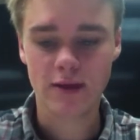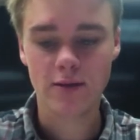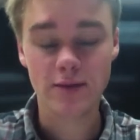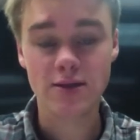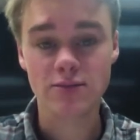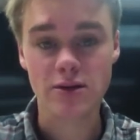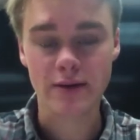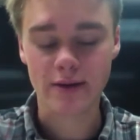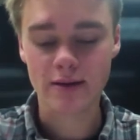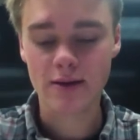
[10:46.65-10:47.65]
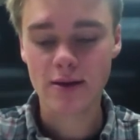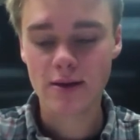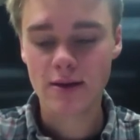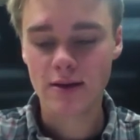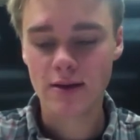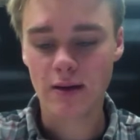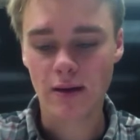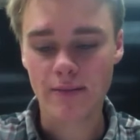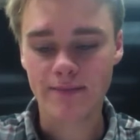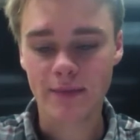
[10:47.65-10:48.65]
whistleblowing.
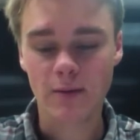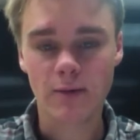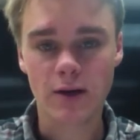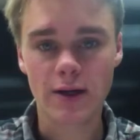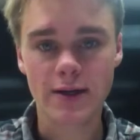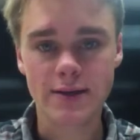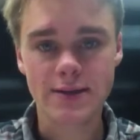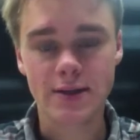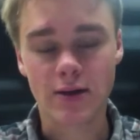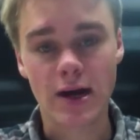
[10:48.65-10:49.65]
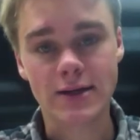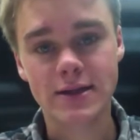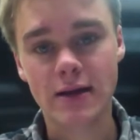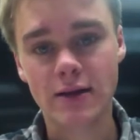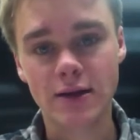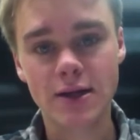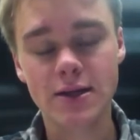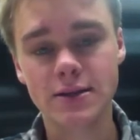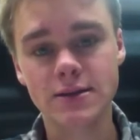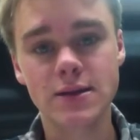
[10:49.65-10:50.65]
One is to crack down on it,
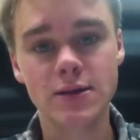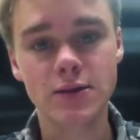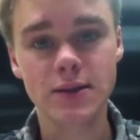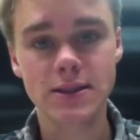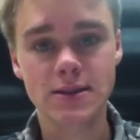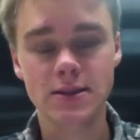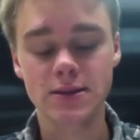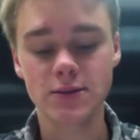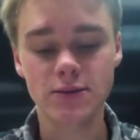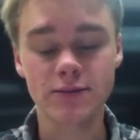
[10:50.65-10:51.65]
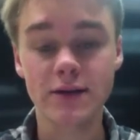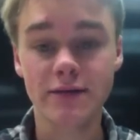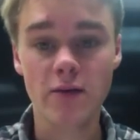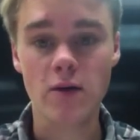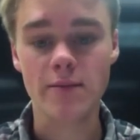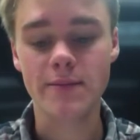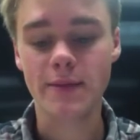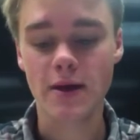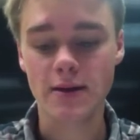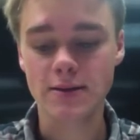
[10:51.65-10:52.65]
and two is to reform.
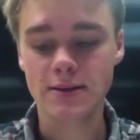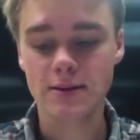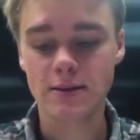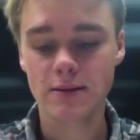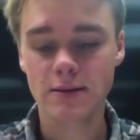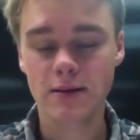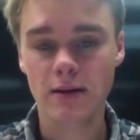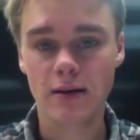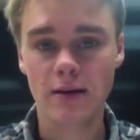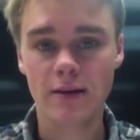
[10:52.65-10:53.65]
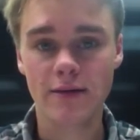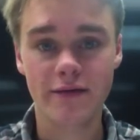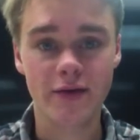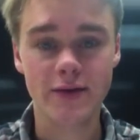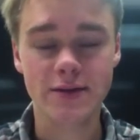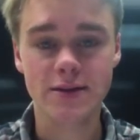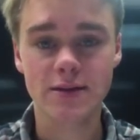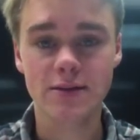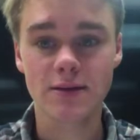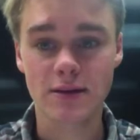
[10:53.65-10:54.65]
And the first
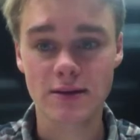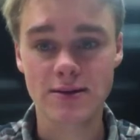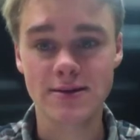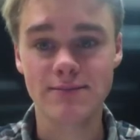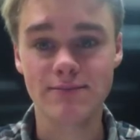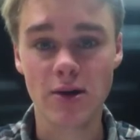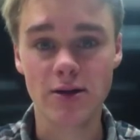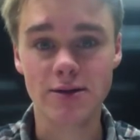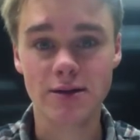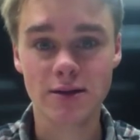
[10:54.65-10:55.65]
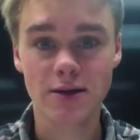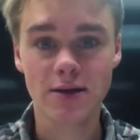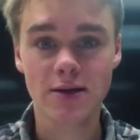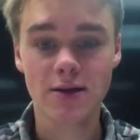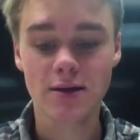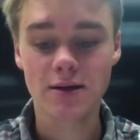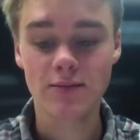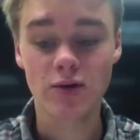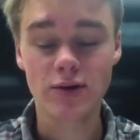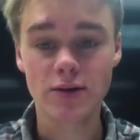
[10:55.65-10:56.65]
is much
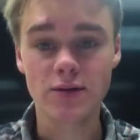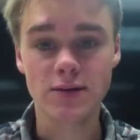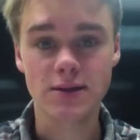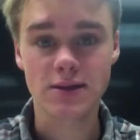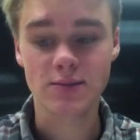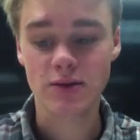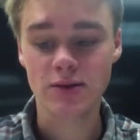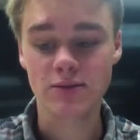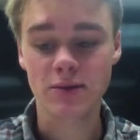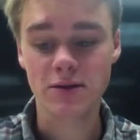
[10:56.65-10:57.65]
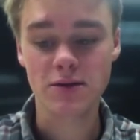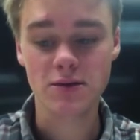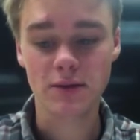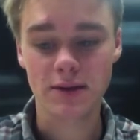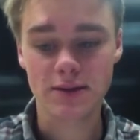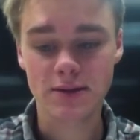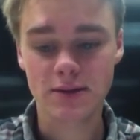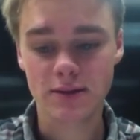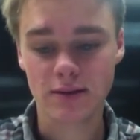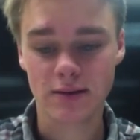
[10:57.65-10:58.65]
more used, especially by the U.S.,
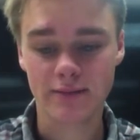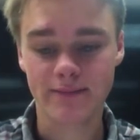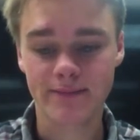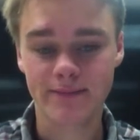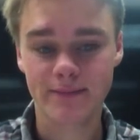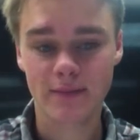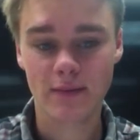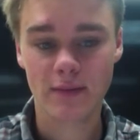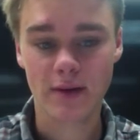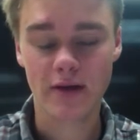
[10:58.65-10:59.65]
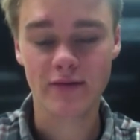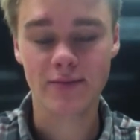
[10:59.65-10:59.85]
having